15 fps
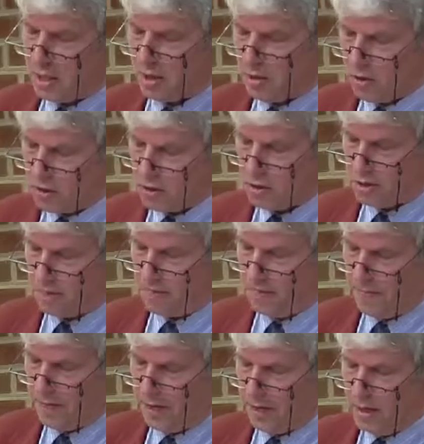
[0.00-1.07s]
and culture.
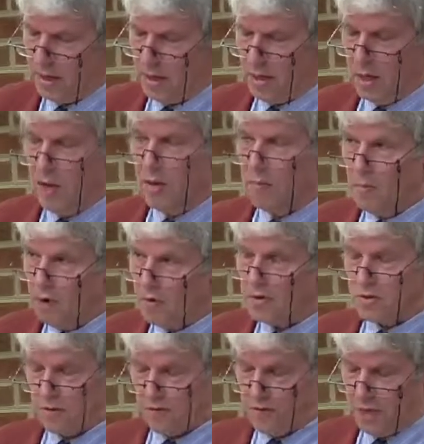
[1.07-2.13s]

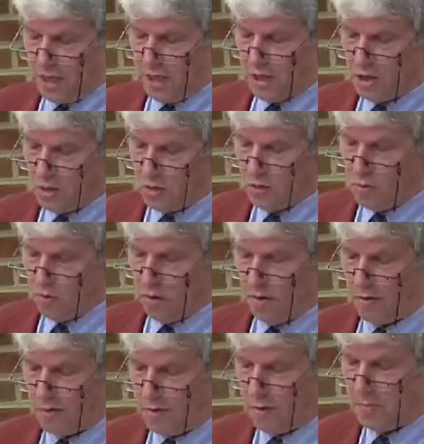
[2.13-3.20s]
Most of these 2- or
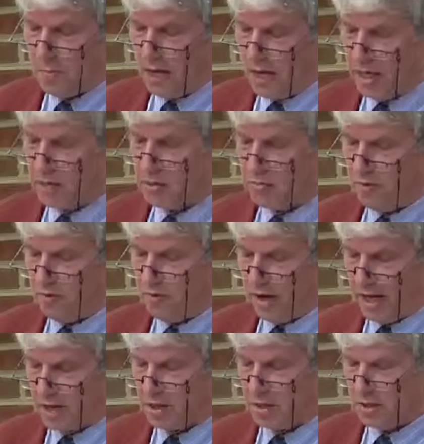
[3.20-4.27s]
3-page
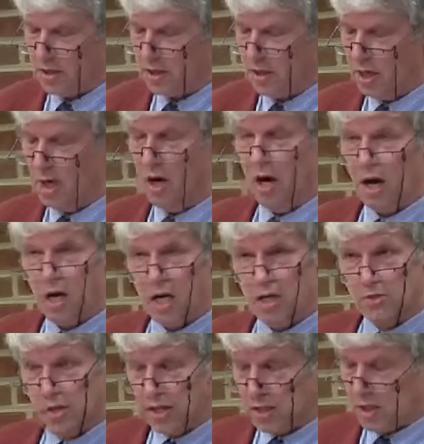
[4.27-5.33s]
reflections are
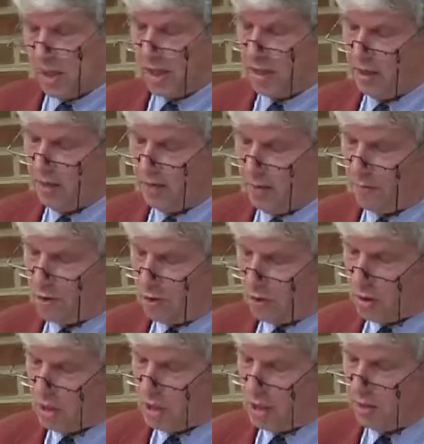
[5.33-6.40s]
translated from
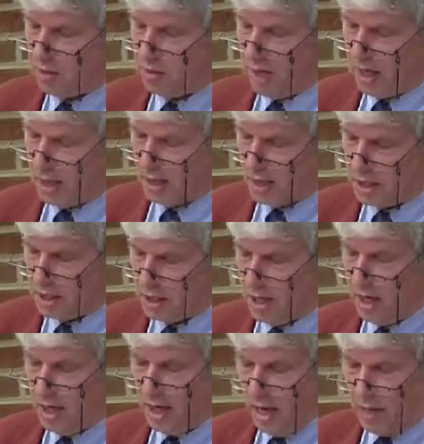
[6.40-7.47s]
Turkish into English
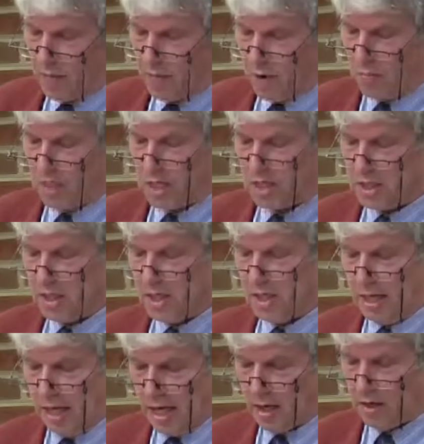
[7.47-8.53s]
and published in
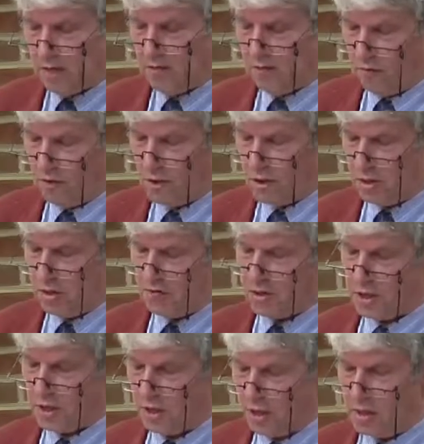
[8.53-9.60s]
the English version of
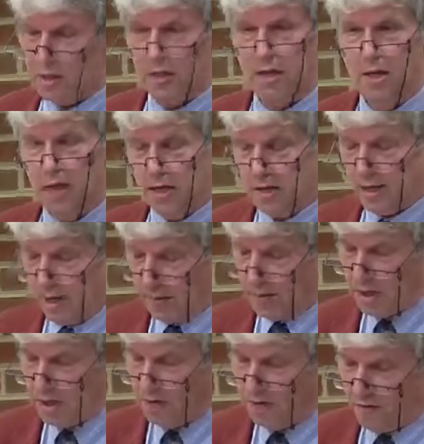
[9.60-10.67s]
Sezinte,
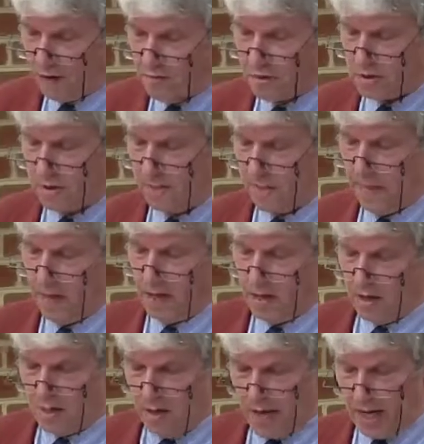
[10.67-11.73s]
namely The Fountain,
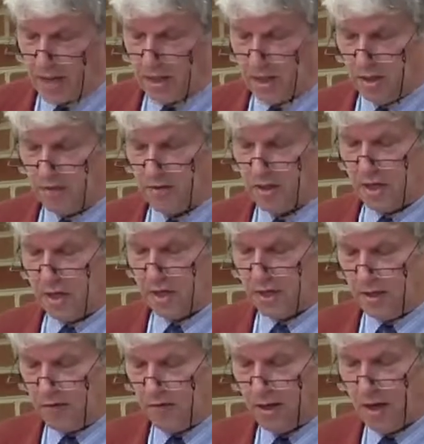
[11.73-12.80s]
a magazine of
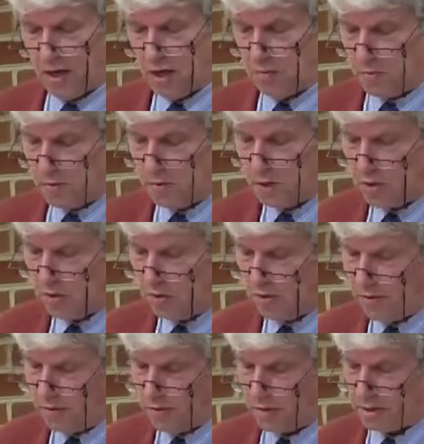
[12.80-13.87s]
scientific and spiritual
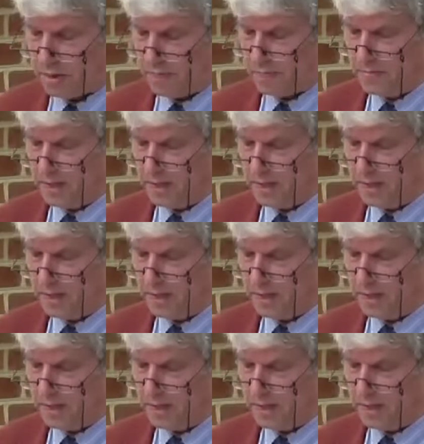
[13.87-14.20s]
thought.